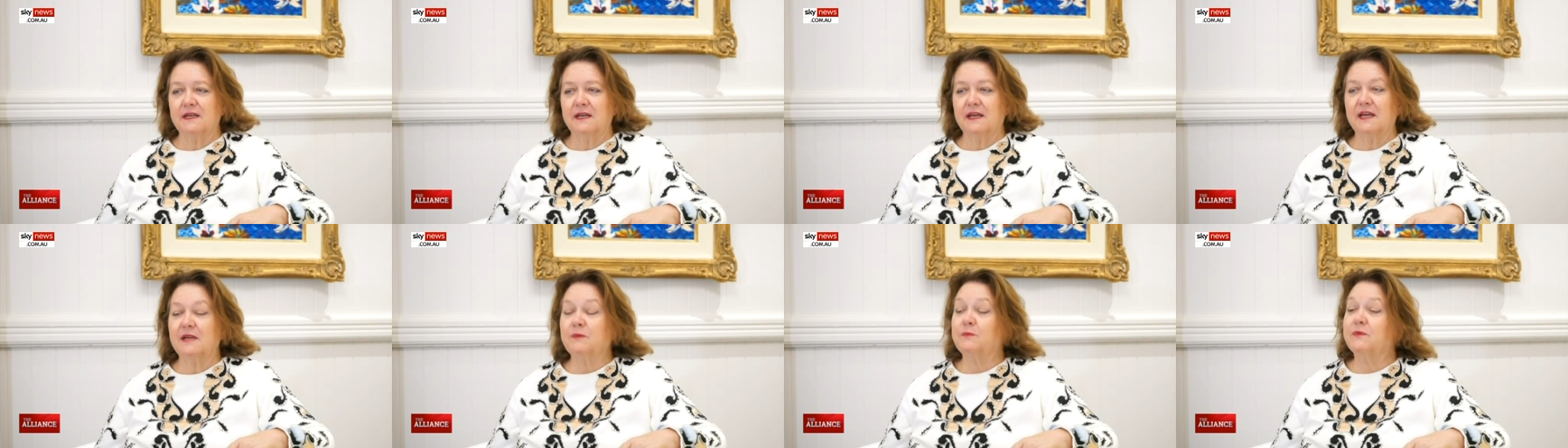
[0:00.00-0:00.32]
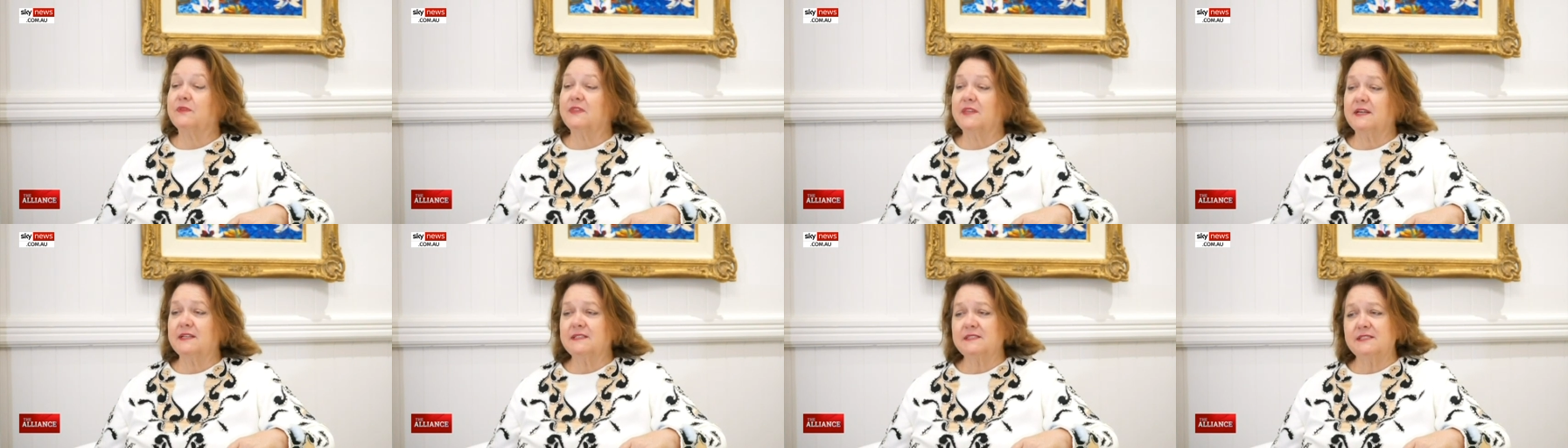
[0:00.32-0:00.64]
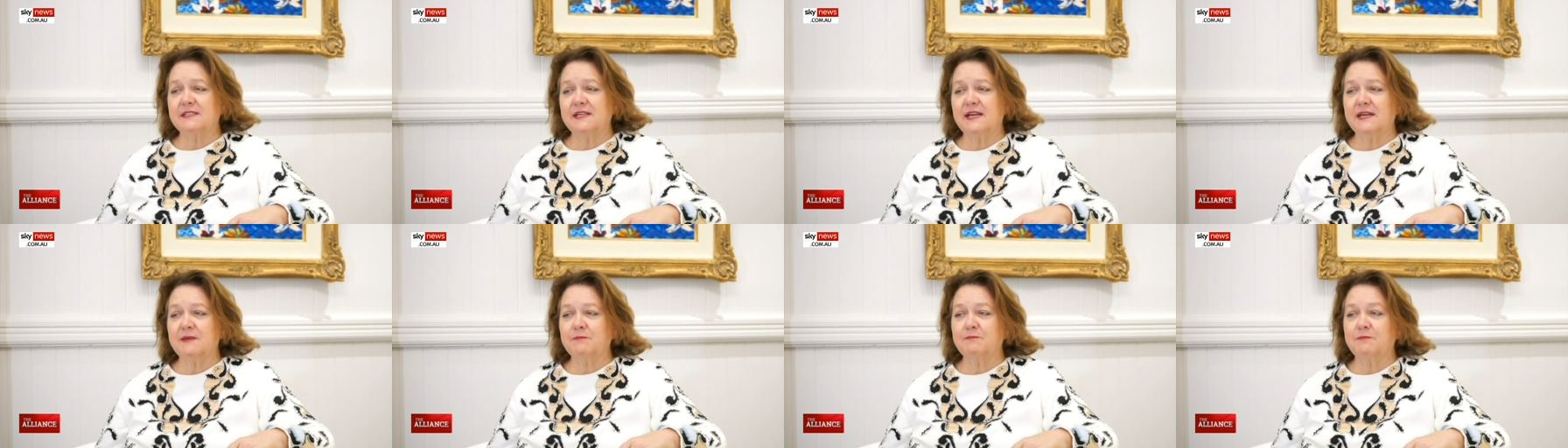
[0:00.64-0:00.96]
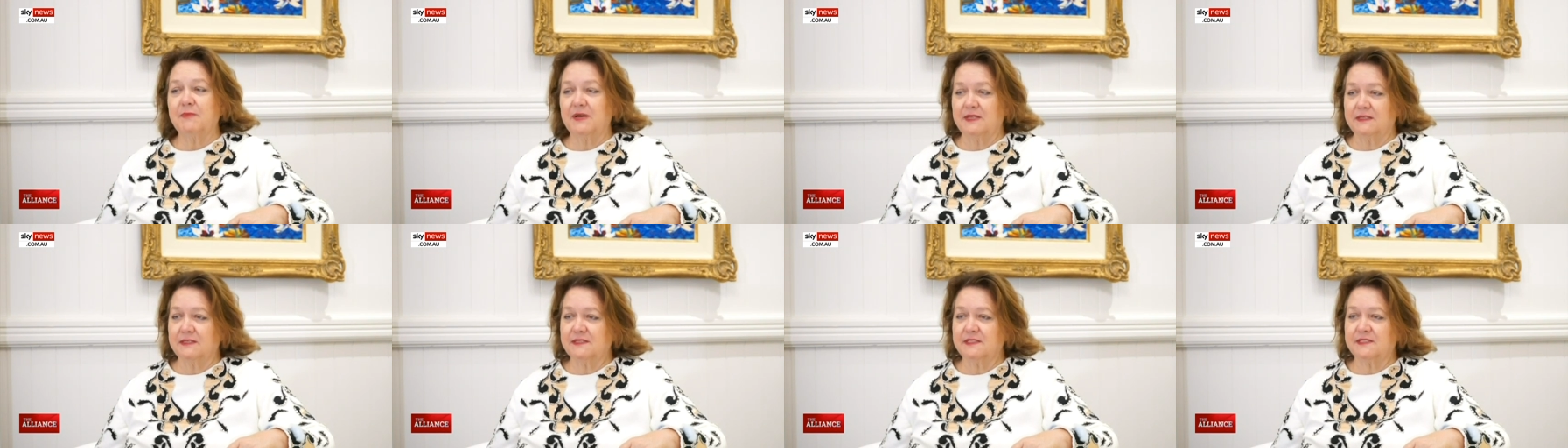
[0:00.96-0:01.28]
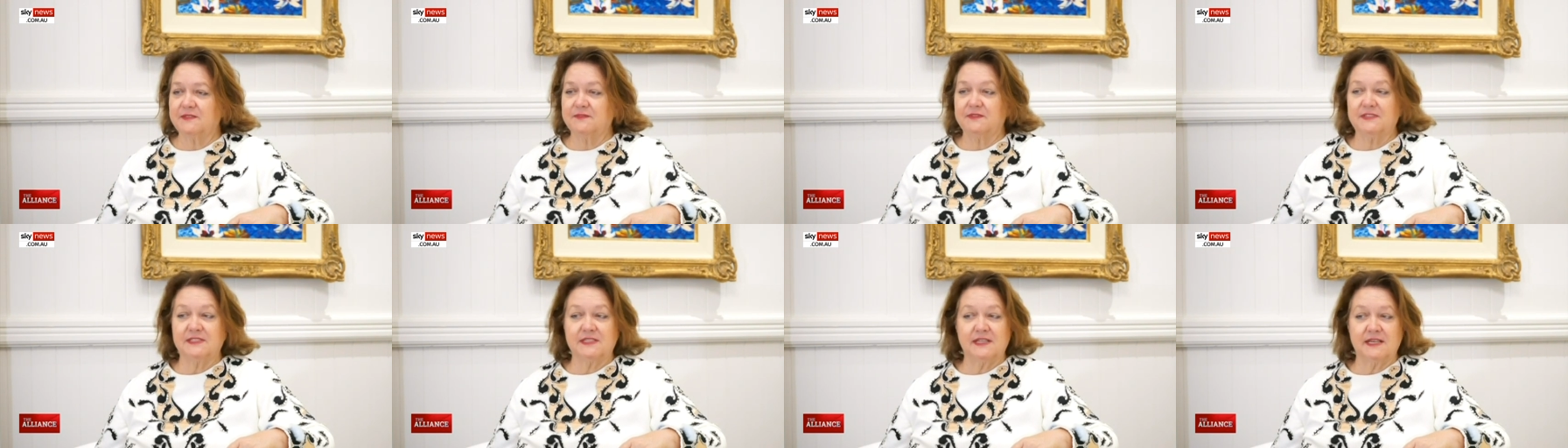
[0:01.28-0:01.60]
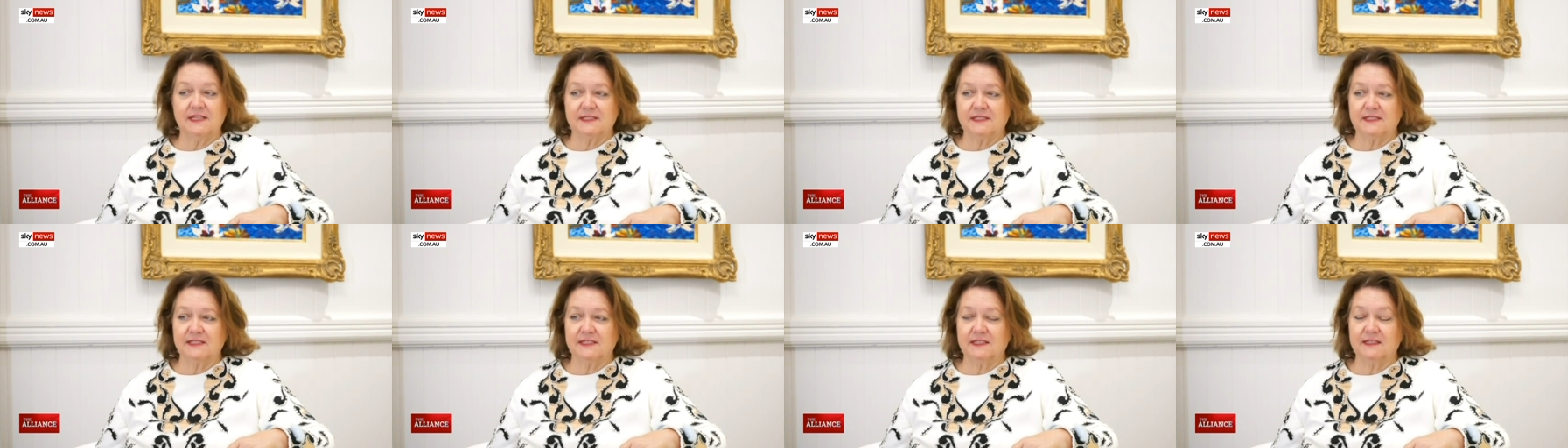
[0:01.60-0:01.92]
it would then take months for
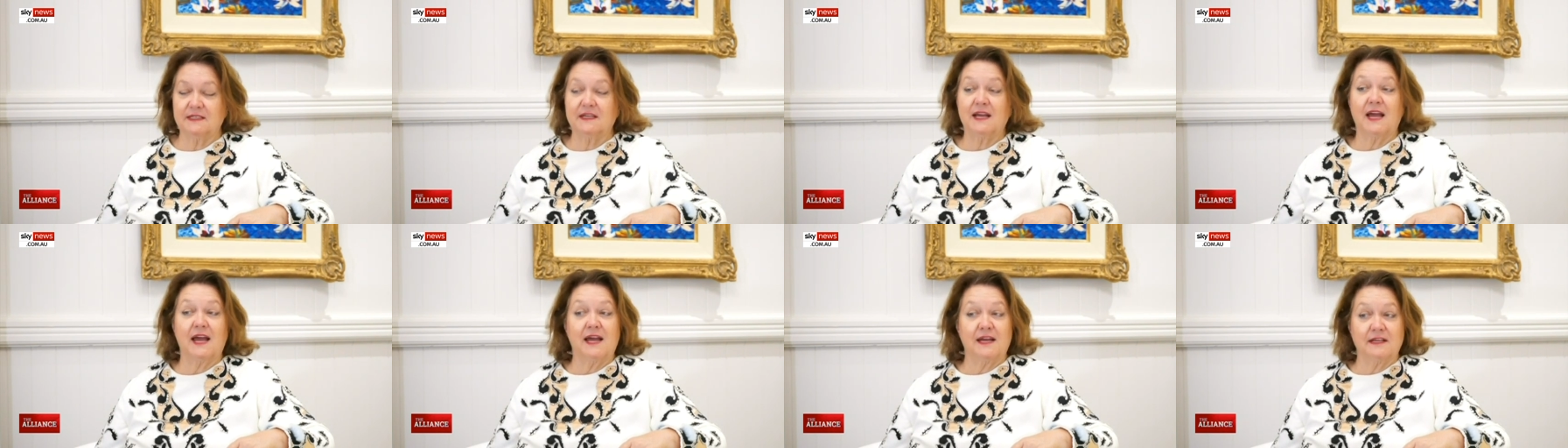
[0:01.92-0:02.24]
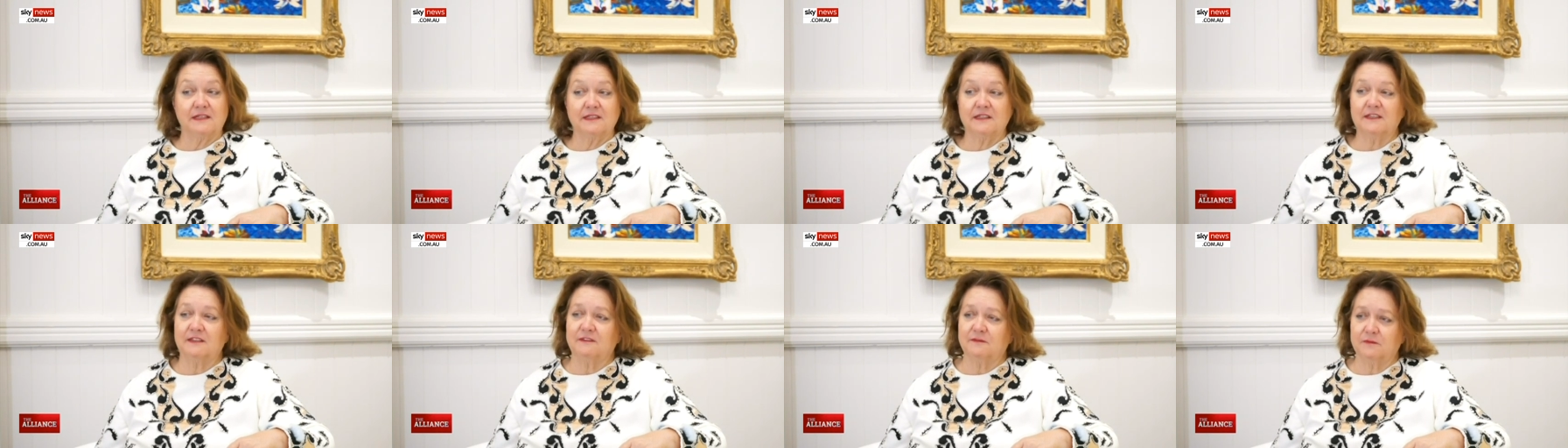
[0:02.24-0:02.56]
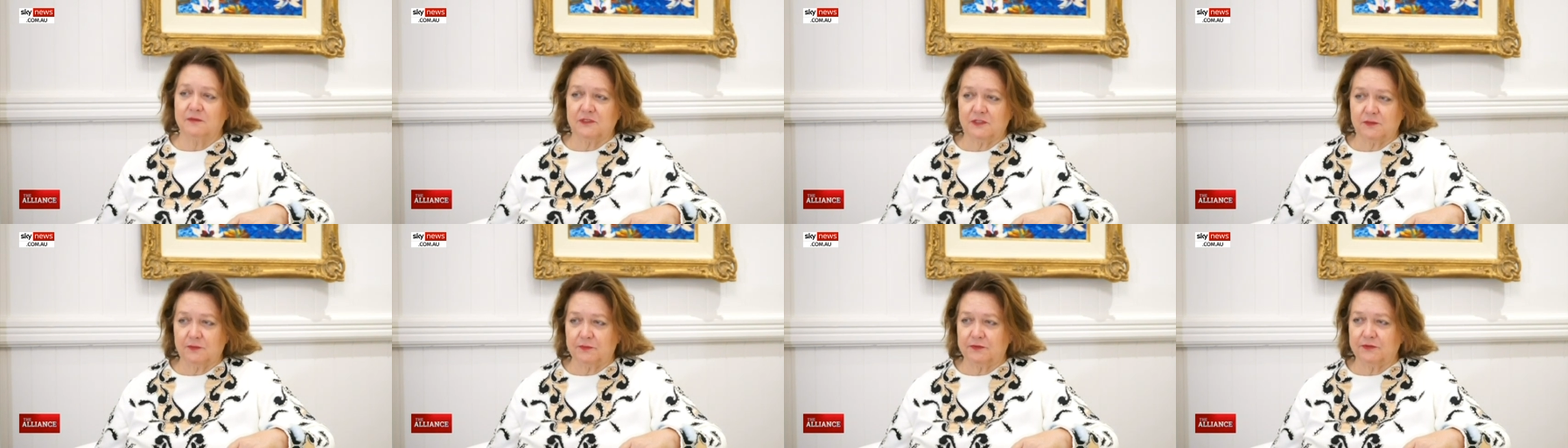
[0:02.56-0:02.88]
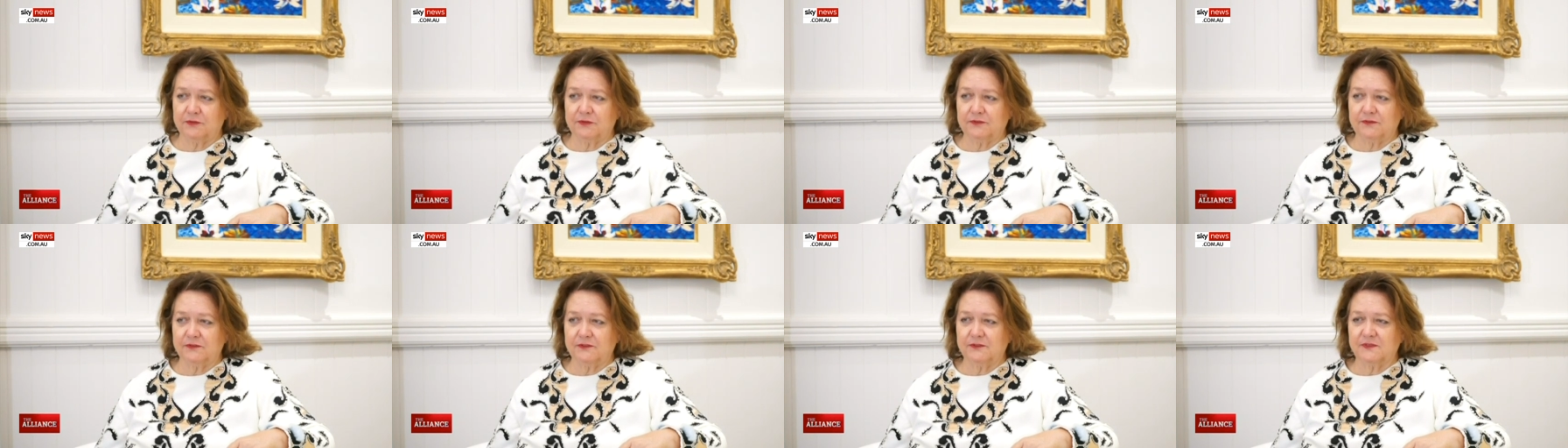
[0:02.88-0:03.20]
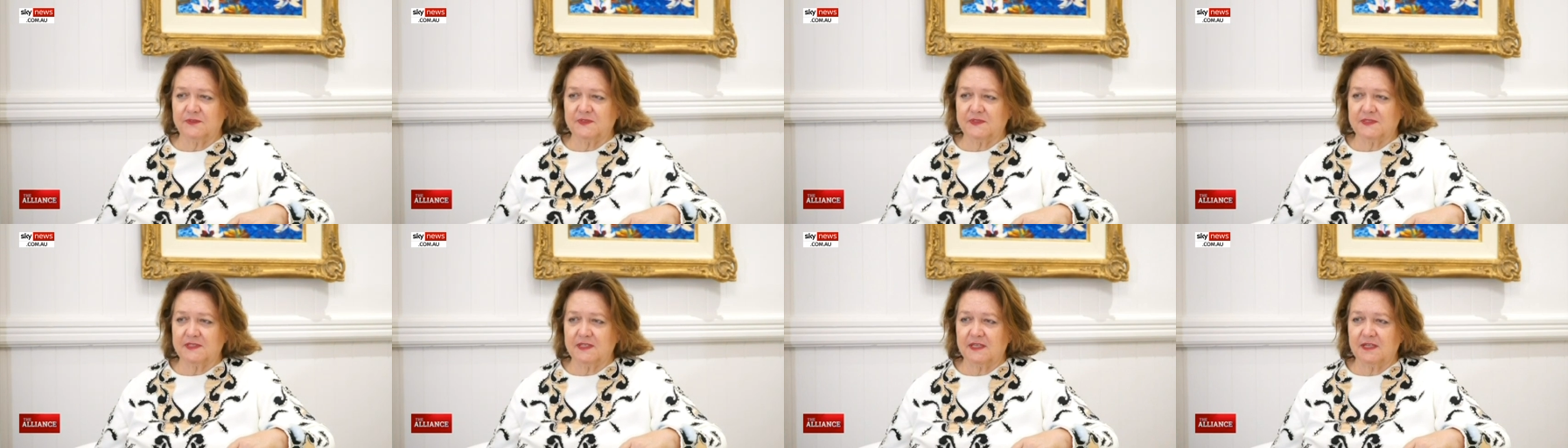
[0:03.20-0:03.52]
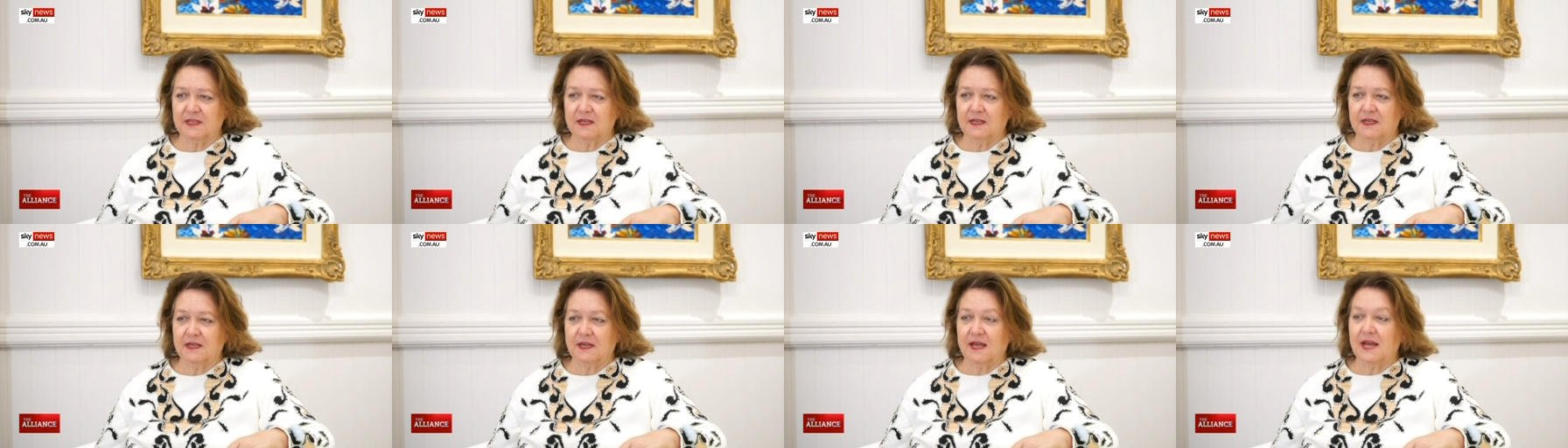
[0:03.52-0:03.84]
testing and government approvals,
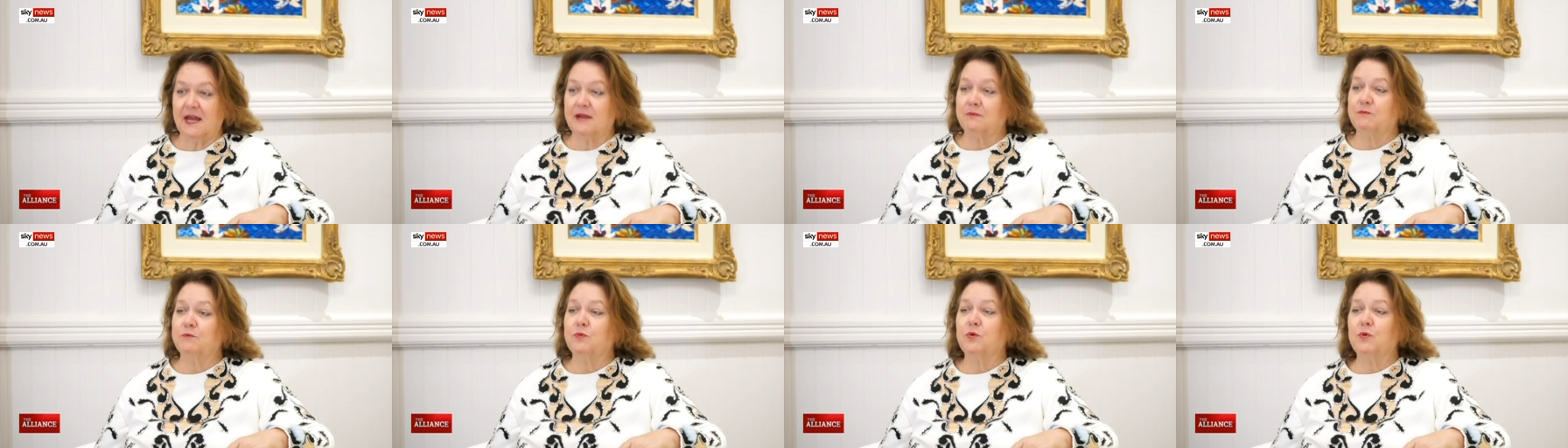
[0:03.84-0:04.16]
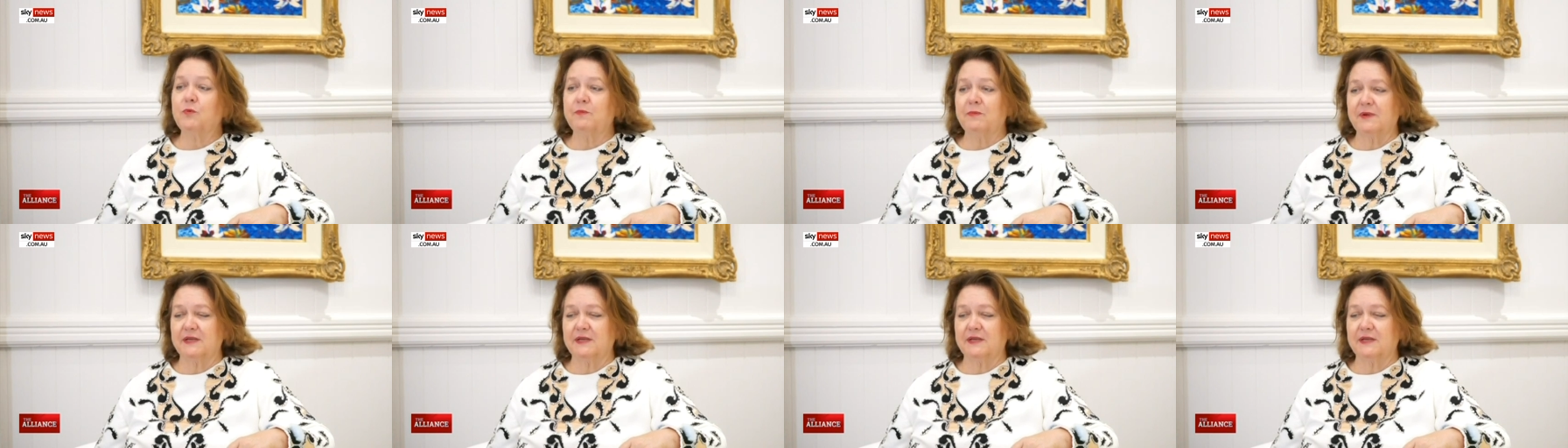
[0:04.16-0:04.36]
and more